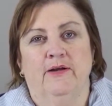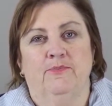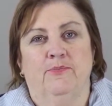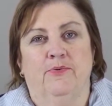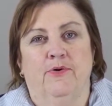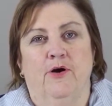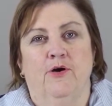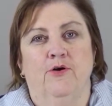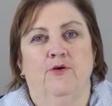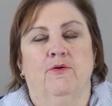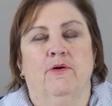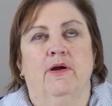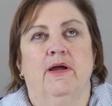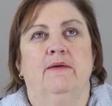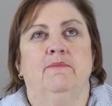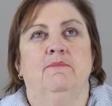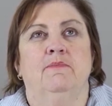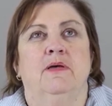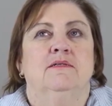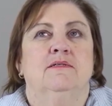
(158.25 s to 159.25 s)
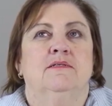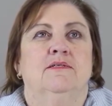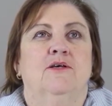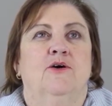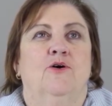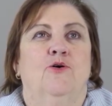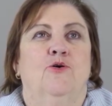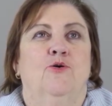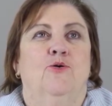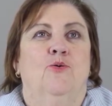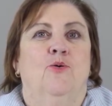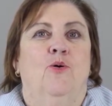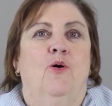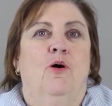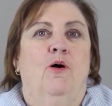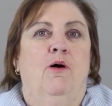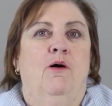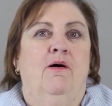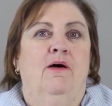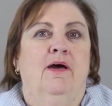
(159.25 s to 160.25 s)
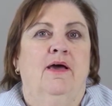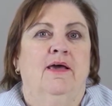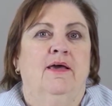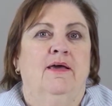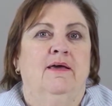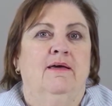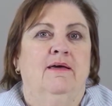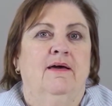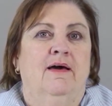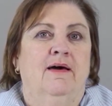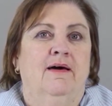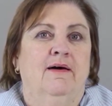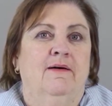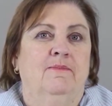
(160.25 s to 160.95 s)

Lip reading: program, so I